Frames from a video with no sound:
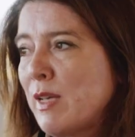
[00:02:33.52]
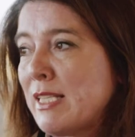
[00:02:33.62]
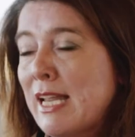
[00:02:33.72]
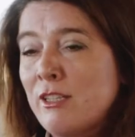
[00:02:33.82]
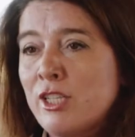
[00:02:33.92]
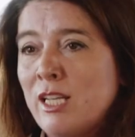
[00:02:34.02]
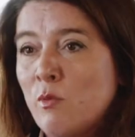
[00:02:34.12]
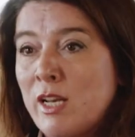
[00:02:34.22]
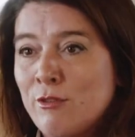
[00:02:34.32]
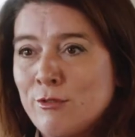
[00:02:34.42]
essentially
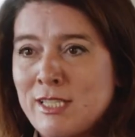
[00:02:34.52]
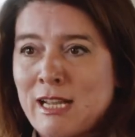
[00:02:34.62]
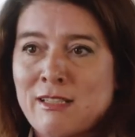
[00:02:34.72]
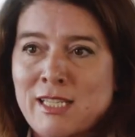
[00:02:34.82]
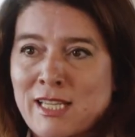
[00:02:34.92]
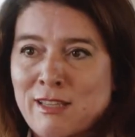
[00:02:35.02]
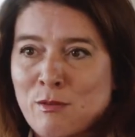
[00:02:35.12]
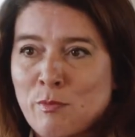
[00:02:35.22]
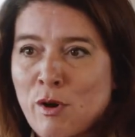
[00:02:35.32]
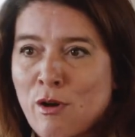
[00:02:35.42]
when you're standing in
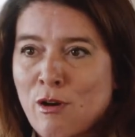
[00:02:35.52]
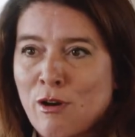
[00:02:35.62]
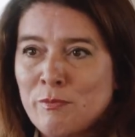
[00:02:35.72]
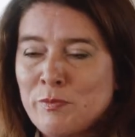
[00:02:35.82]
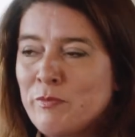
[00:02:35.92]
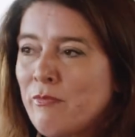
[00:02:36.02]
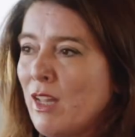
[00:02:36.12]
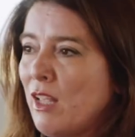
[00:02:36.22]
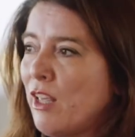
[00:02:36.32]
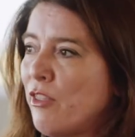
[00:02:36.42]
the bar,
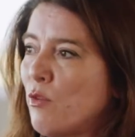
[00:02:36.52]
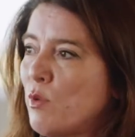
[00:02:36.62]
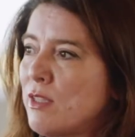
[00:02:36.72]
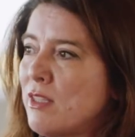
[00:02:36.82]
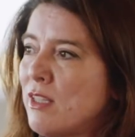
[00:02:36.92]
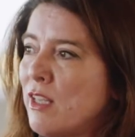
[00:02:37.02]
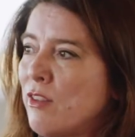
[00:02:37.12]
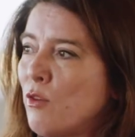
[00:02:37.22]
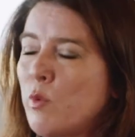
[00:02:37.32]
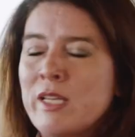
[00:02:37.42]

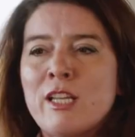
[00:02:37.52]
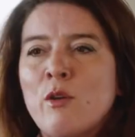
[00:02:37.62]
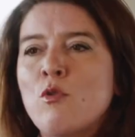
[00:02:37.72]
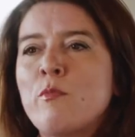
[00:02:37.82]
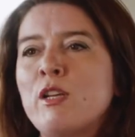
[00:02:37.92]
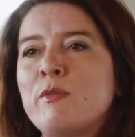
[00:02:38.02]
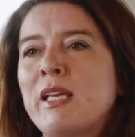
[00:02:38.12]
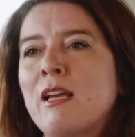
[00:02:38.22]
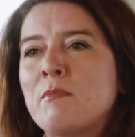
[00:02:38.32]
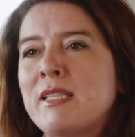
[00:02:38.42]
the window almost becomes